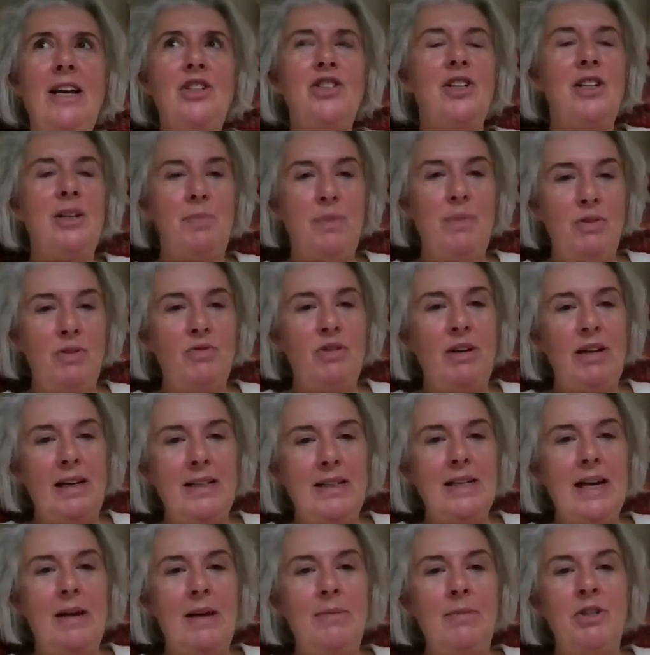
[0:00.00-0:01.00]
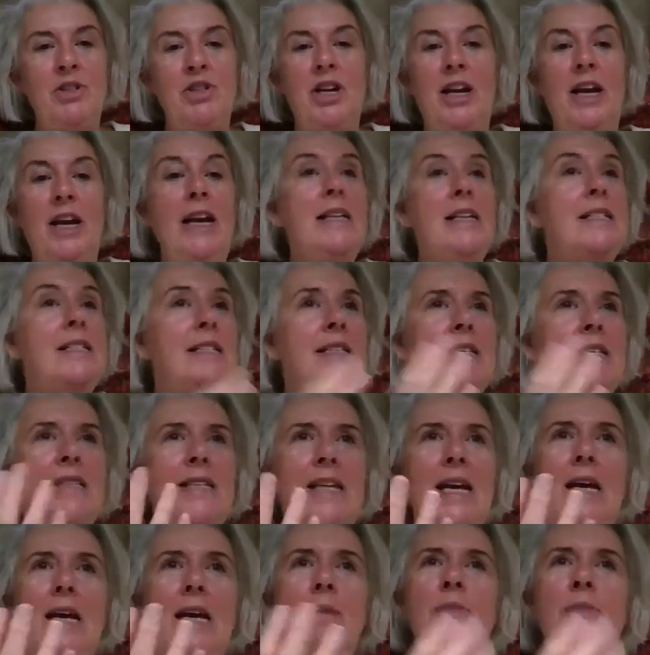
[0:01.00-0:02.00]
actually be really damaging. It's the
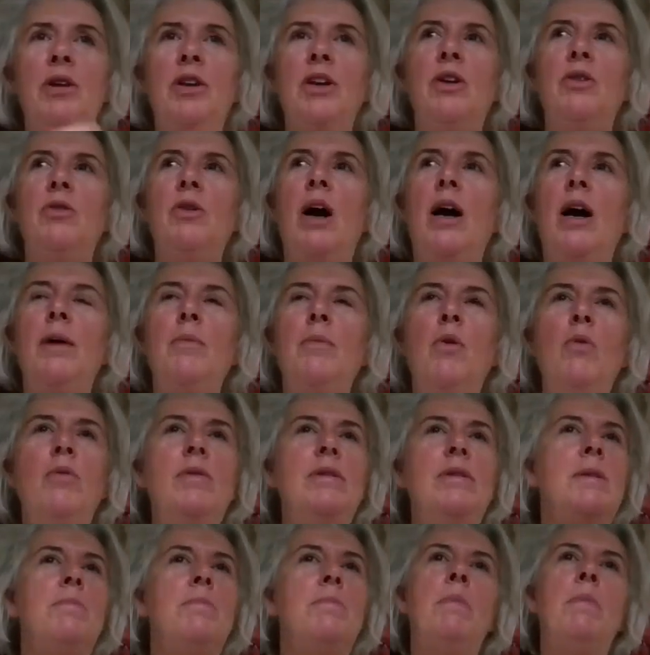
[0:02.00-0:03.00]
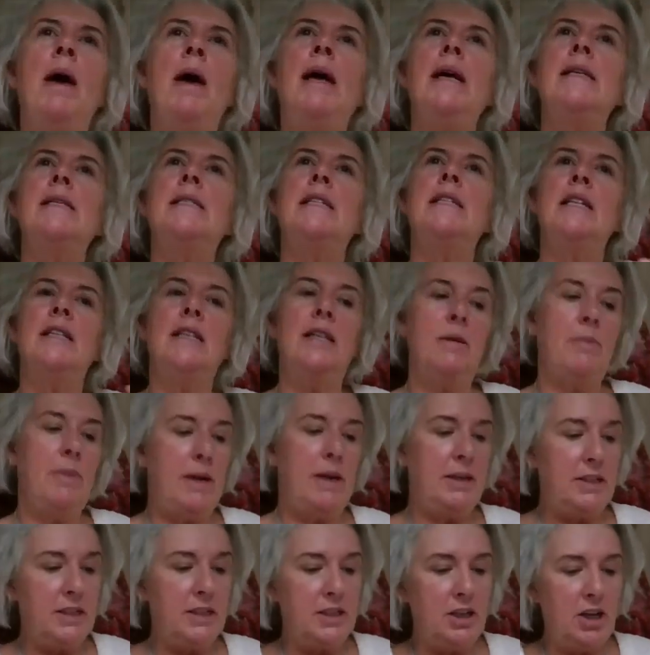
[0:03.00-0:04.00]
same, I'm always amazed at the
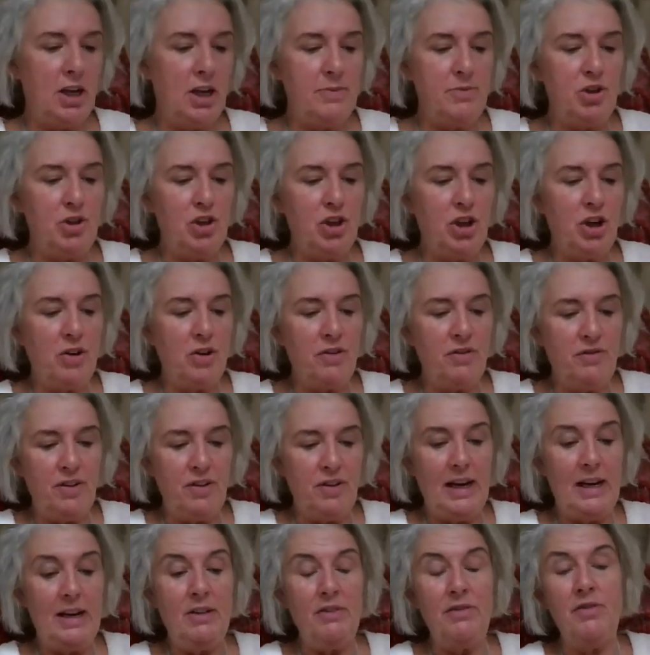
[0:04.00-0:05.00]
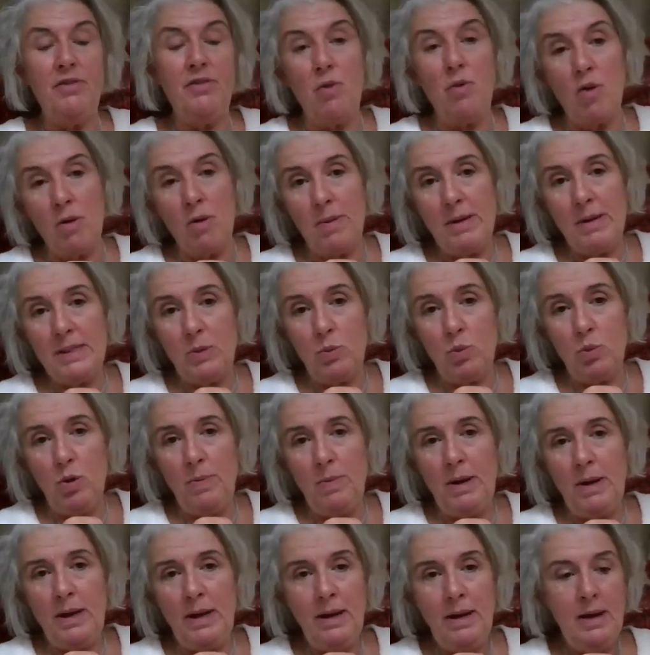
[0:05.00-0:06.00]
amount of times you go to fill in a form as a
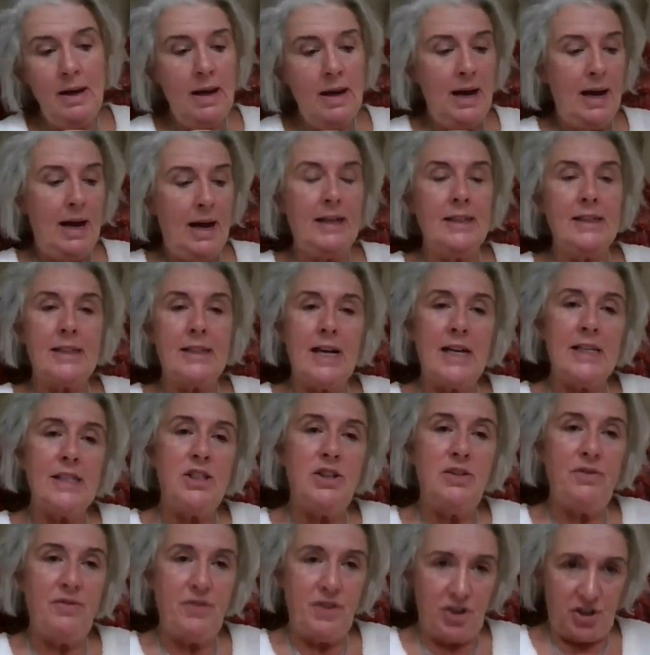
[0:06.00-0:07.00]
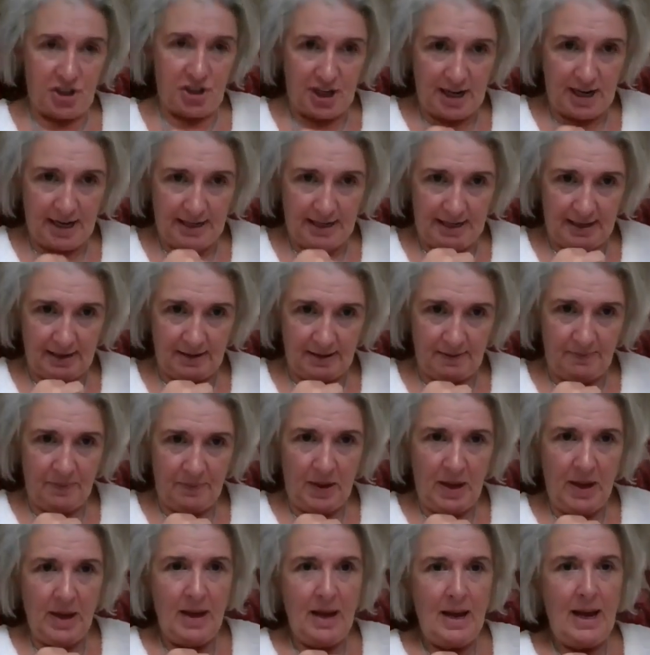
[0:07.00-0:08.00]
woman and it asks you for your title.
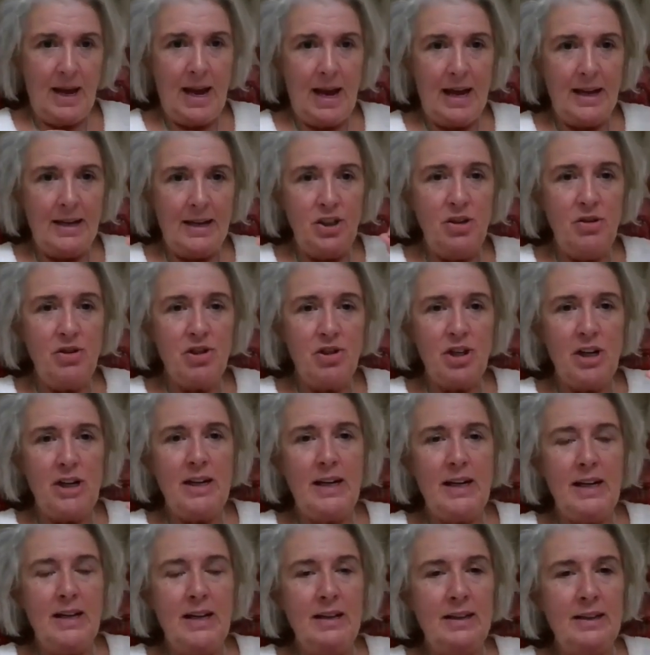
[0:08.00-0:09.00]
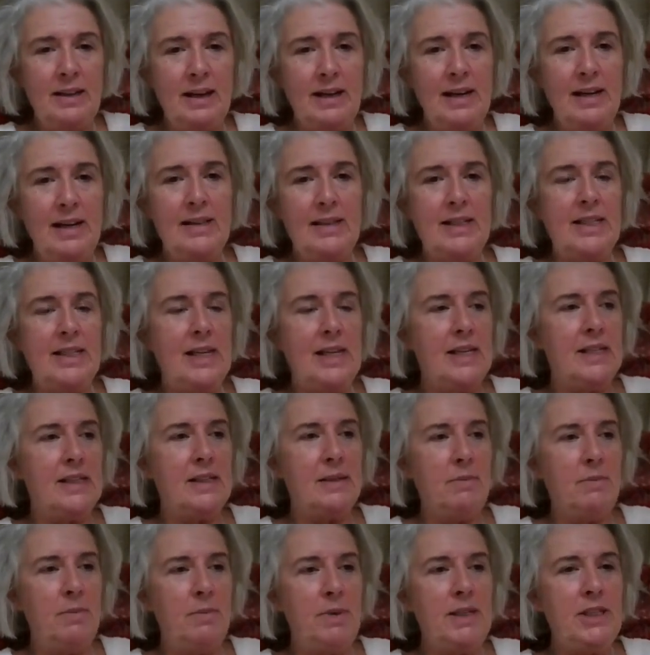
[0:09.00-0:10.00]
And usually the list
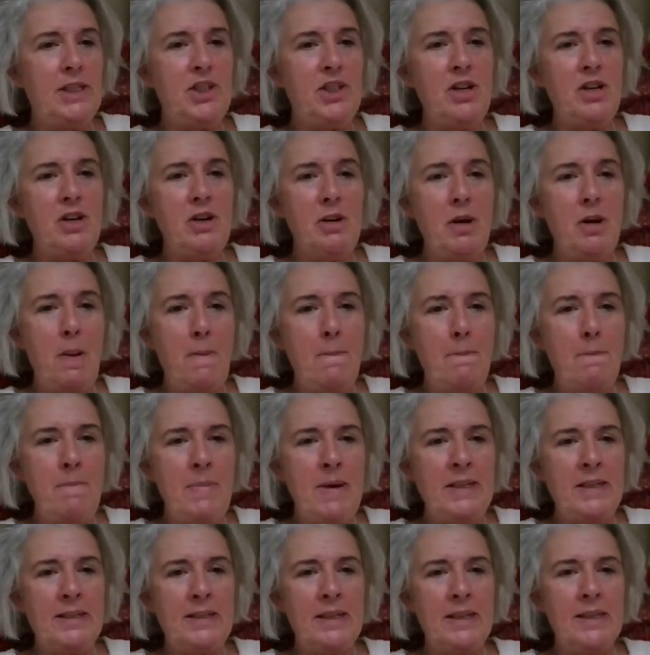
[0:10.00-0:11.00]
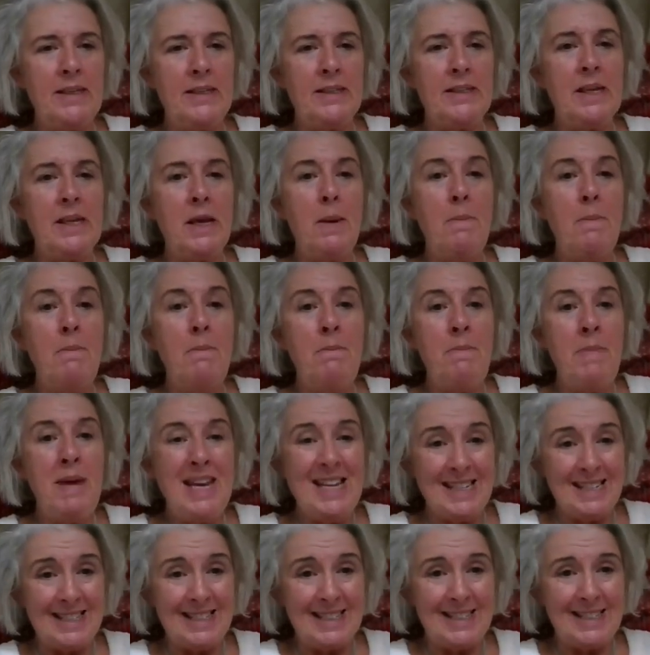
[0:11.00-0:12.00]
is Mr., Mrs.,
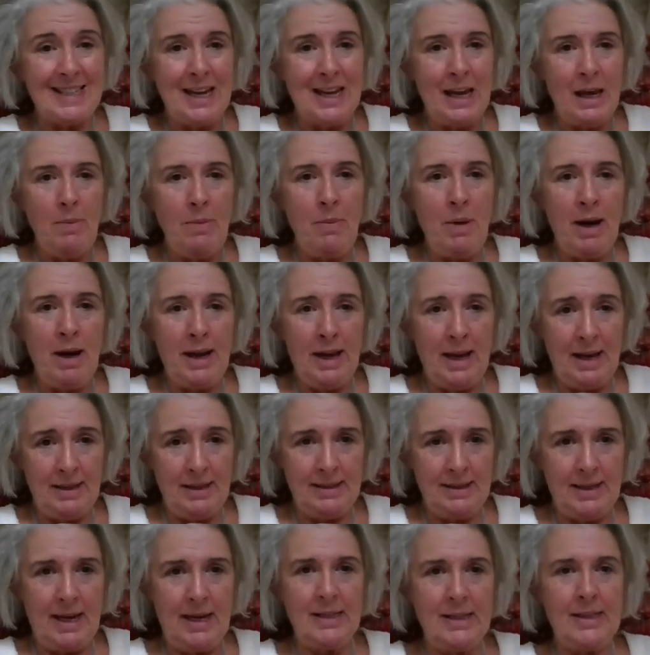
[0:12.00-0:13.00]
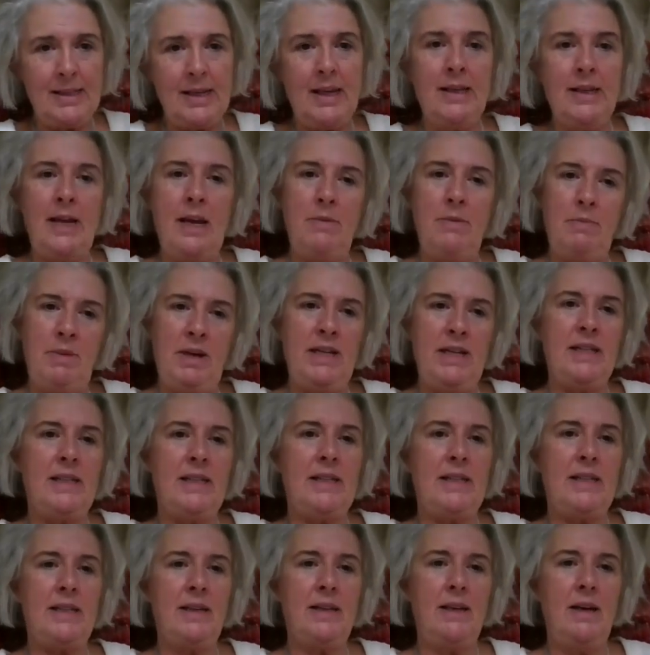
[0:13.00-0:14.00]
Miss, MISS, and then
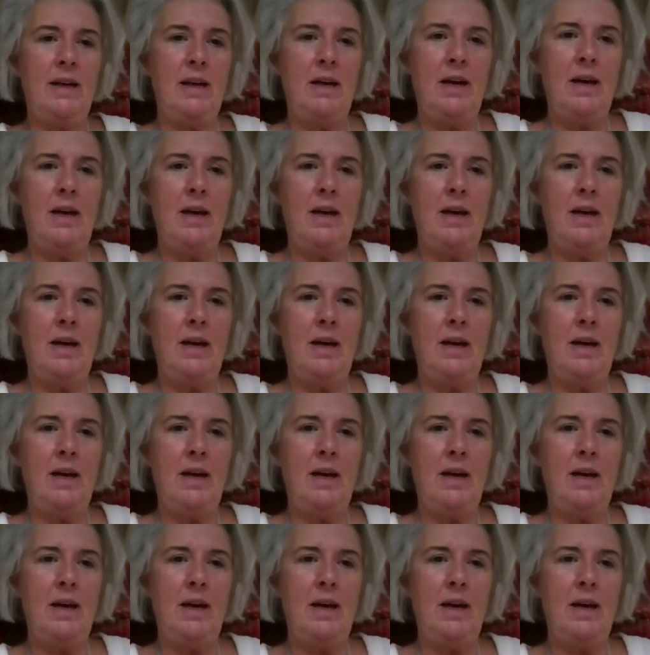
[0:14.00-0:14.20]
Ms.